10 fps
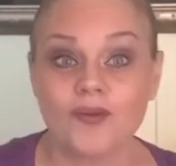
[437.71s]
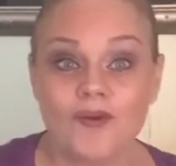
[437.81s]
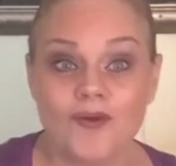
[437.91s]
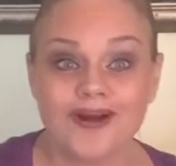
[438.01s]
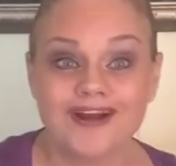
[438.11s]

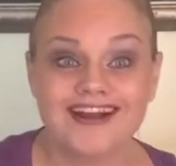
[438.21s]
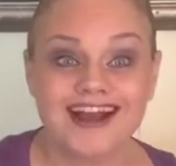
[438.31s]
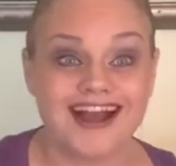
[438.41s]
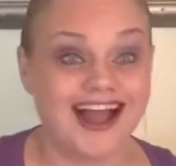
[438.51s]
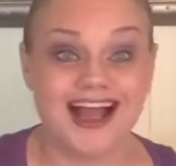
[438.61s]
or
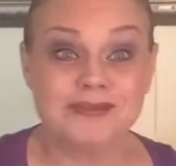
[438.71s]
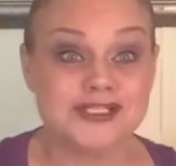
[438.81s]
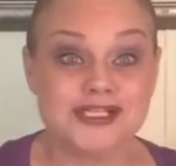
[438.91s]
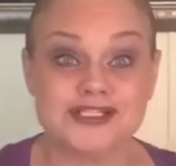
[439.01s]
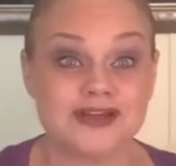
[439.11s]
I'm
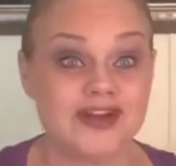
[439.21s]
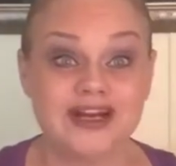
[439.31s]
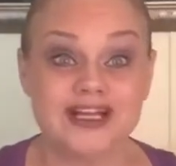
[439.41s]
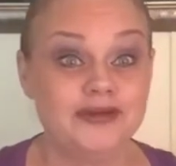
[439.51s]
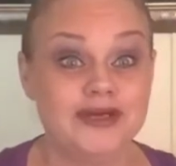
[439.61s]
just a
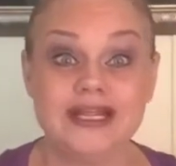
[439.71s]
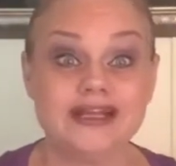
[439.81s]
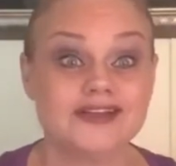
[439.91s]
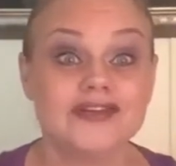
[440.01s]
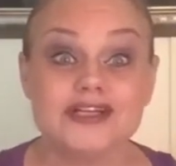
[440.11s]
very unique
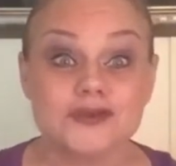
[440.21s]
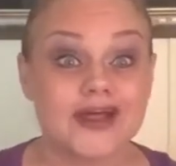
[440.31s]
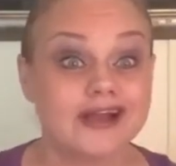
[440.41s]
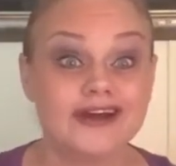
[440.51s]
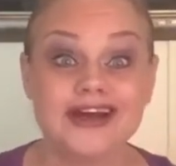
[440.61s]
individual
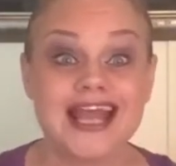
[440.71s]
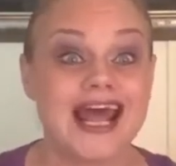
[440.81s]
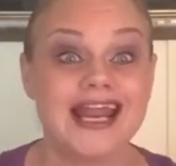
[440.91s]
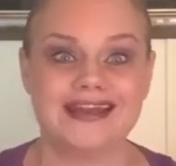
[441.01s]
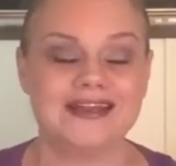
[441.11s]
that couldn't
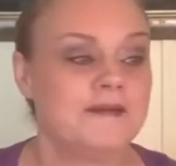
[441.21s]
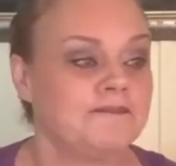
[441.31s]
get it.